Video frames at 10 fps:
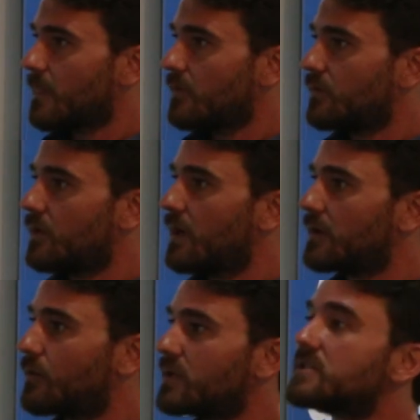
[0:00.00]
So I
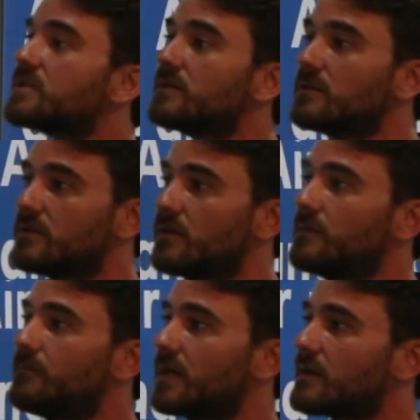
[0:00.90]
question the
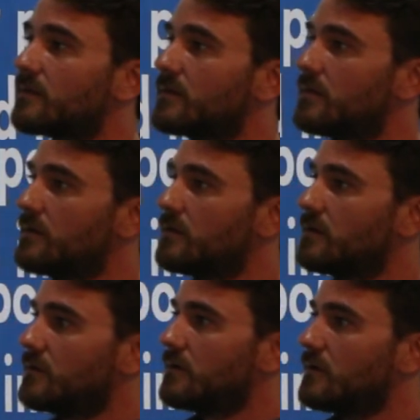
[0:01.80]
impact
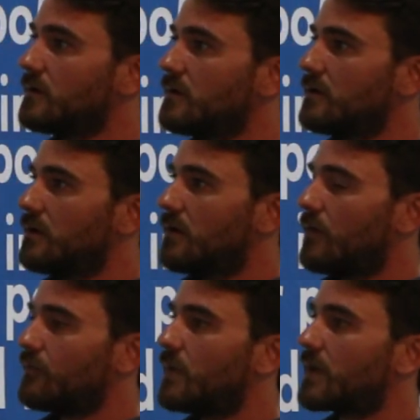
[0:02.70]

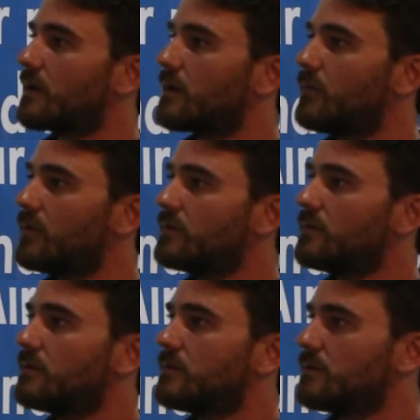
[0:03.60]
of black
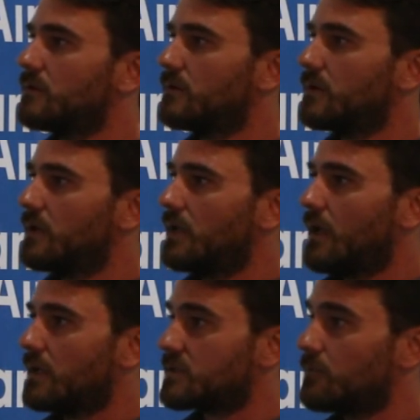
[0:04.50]
carbon
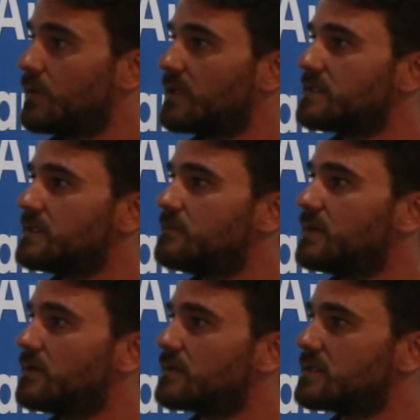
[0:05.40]
at some places
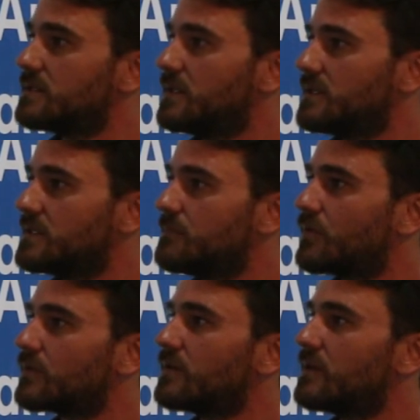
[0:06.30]
because there is
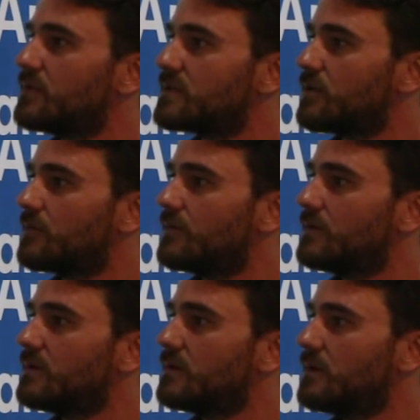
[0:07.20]
important debris
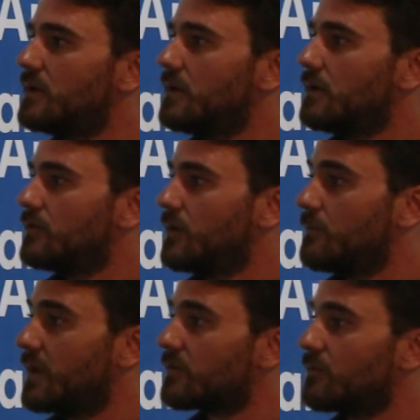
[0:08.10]
covered. The
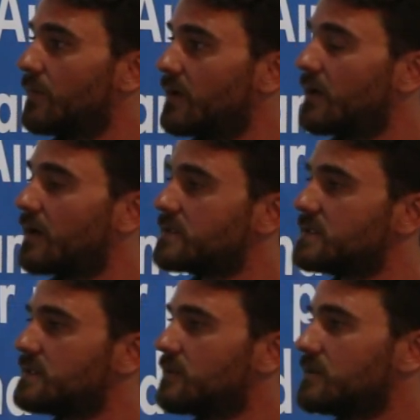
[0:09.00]
impact on bare ice
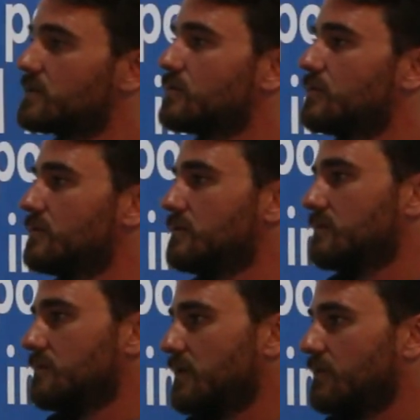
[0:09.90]
is not so
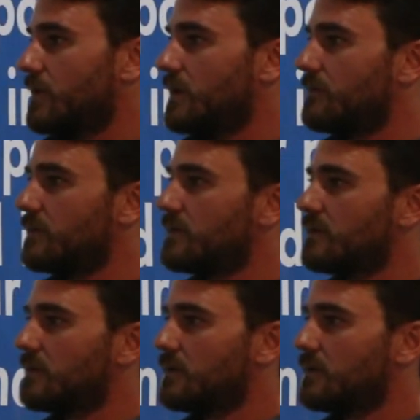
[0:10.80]
relevant.